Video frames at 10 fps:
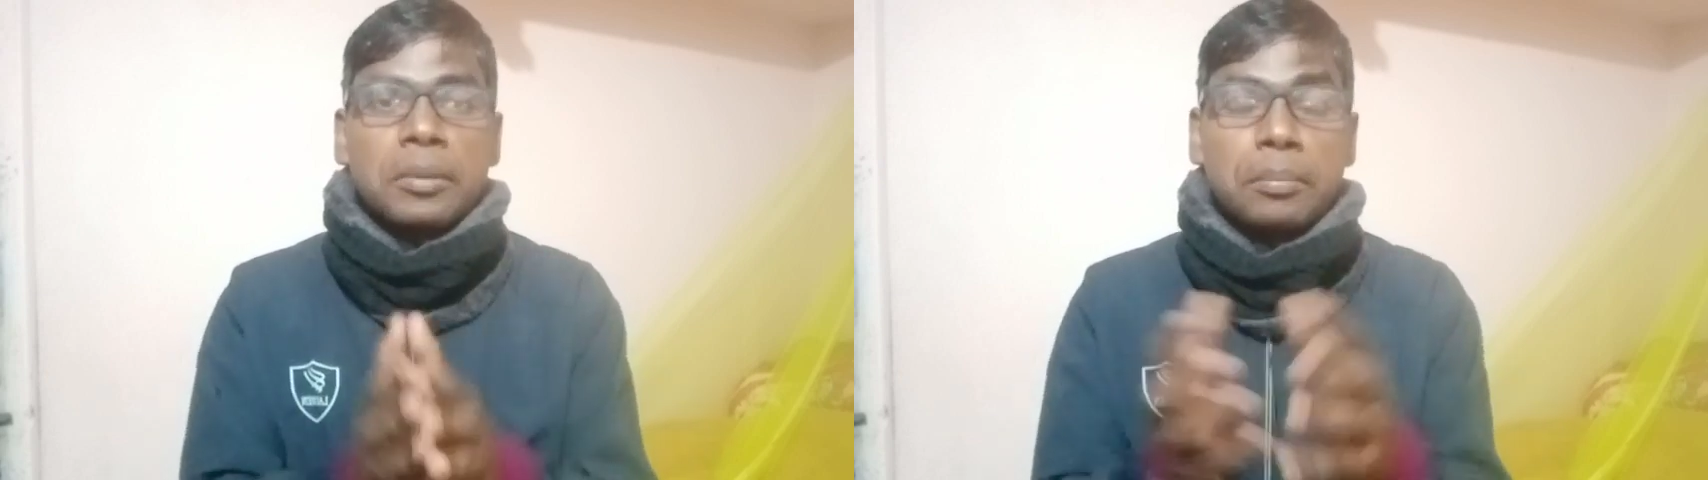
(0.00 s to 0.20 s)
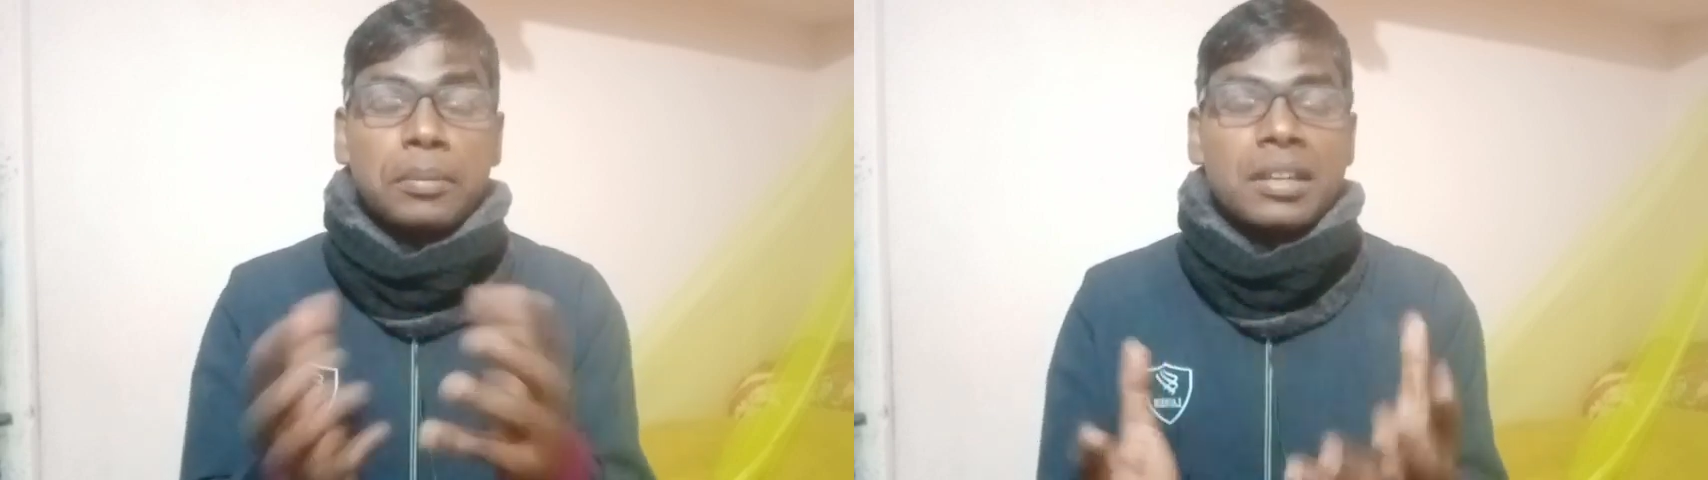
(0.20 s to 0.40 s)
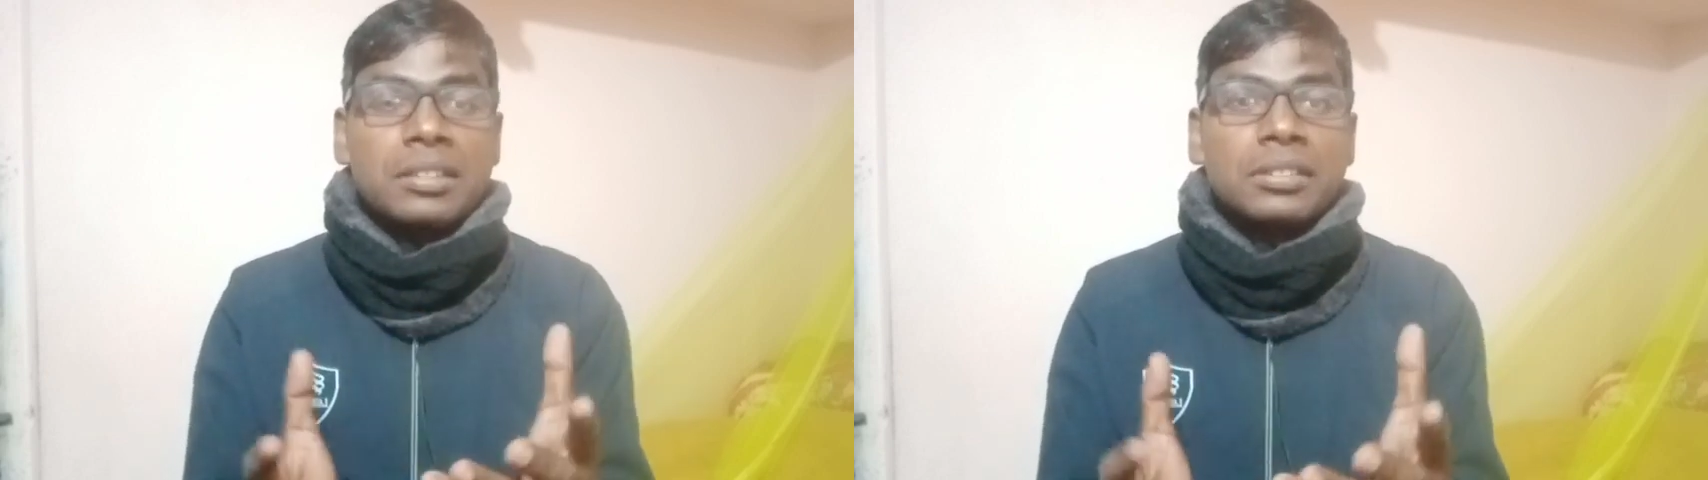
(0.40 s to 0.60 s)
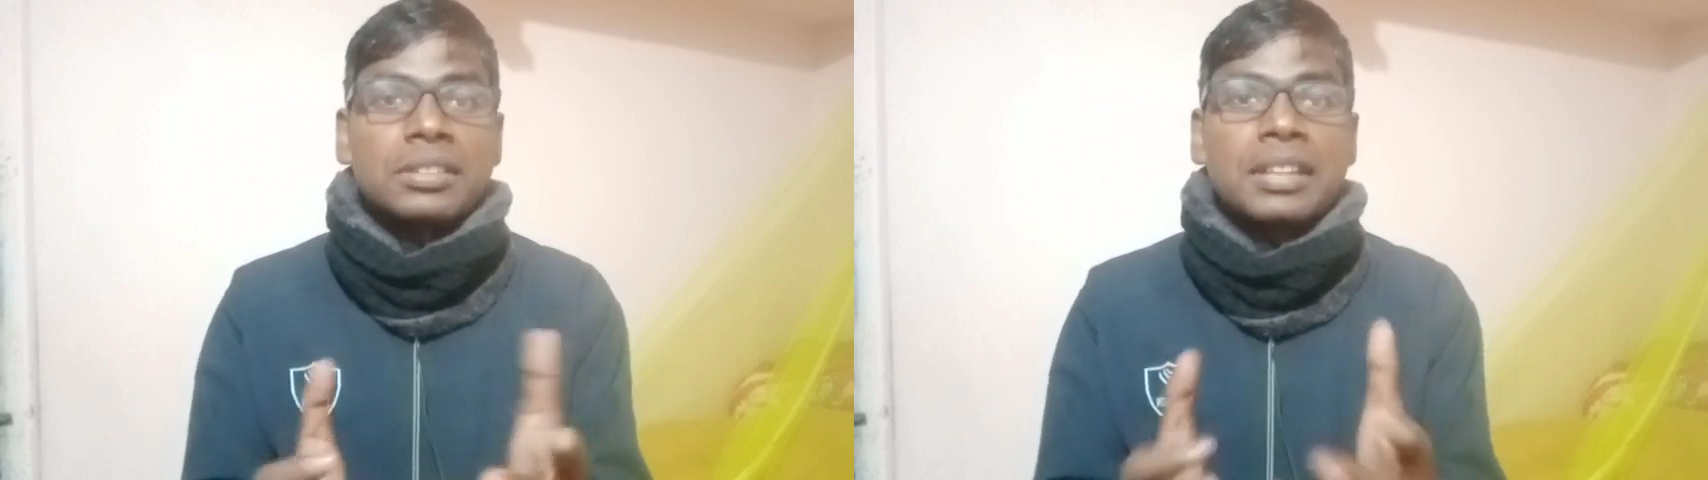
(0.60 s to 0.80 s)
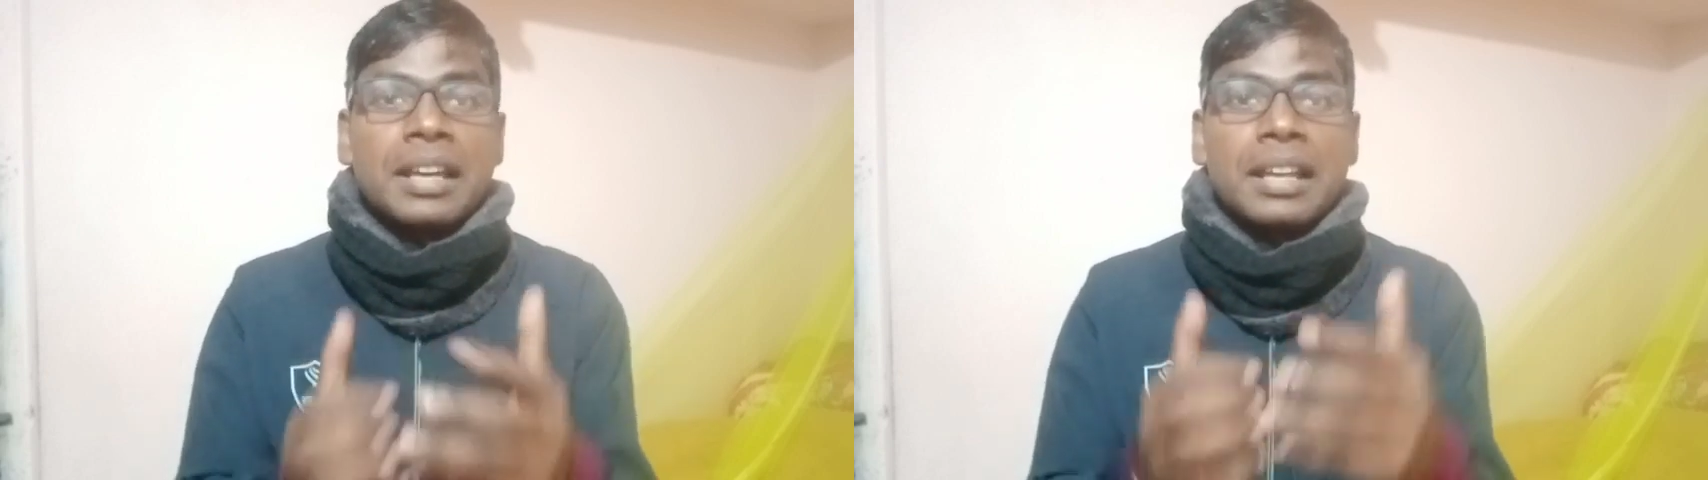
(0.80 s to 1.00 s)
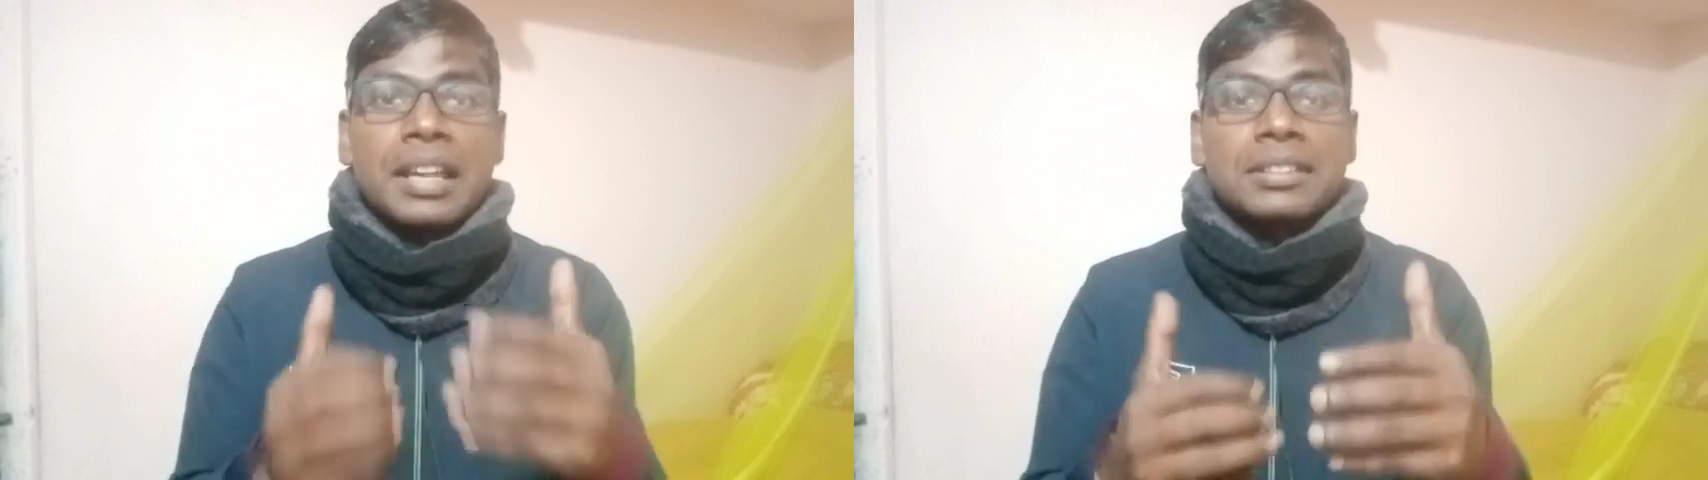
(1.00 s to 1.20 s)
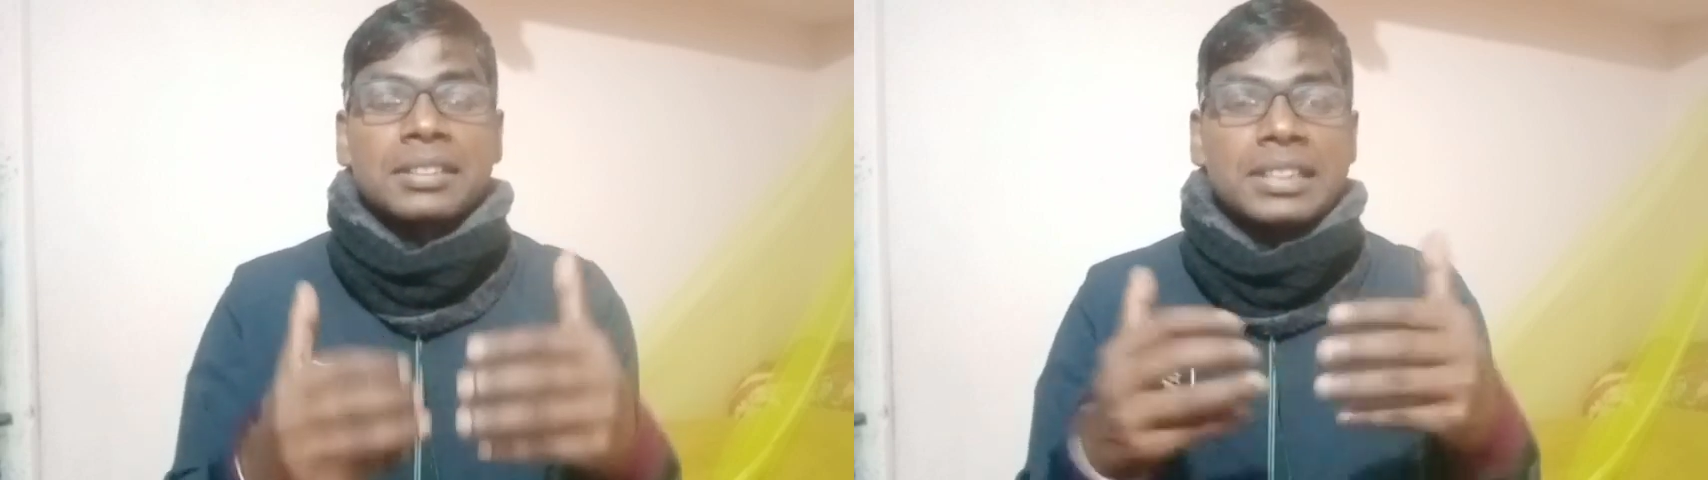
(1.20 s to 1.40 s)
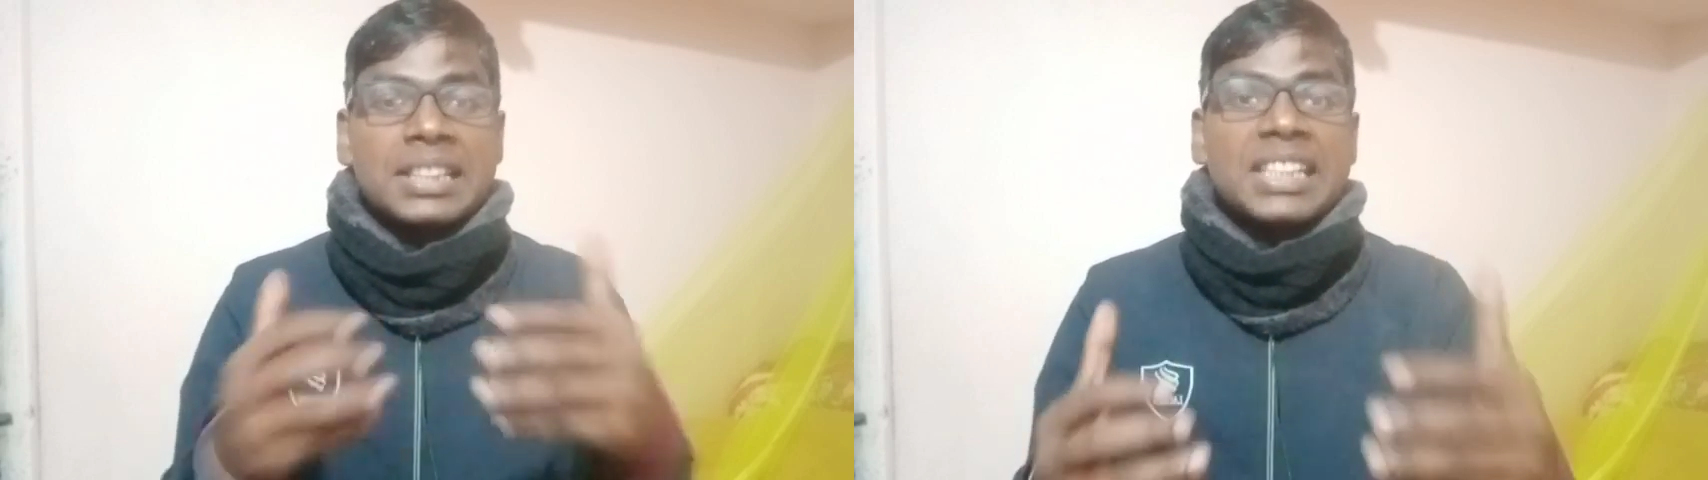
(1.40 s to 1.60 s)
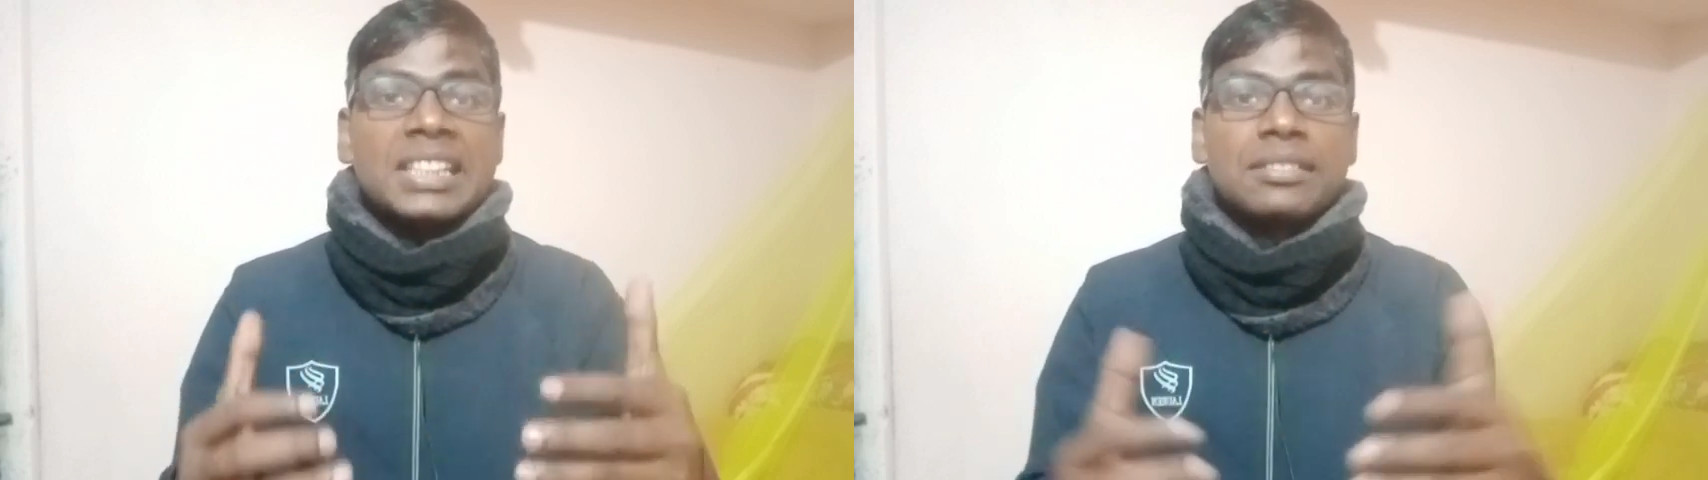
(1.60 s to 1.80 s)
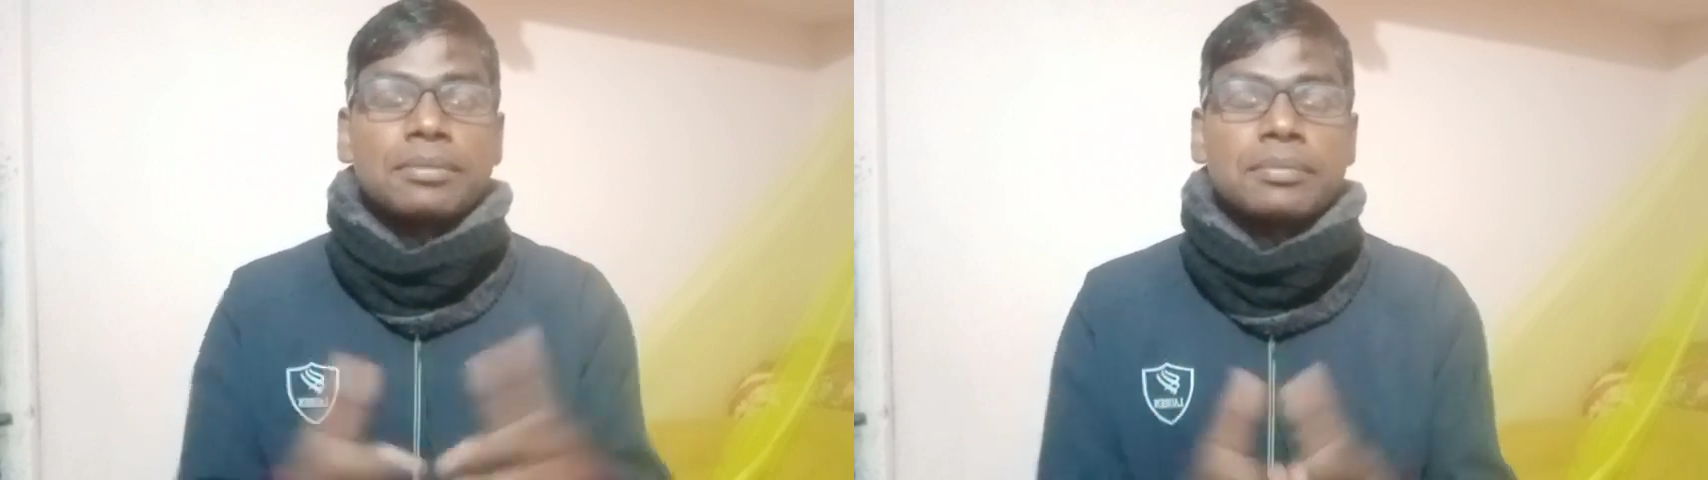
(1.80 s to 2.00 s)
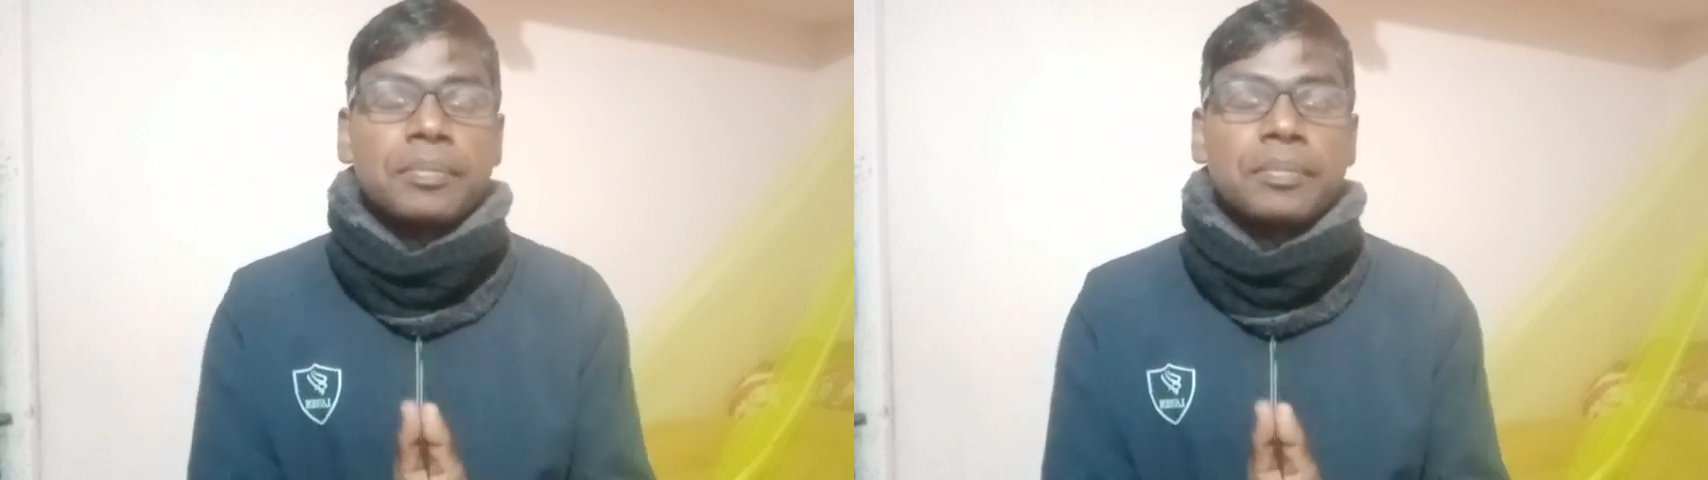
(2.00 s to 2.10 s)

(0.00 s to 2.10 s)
means let's leave.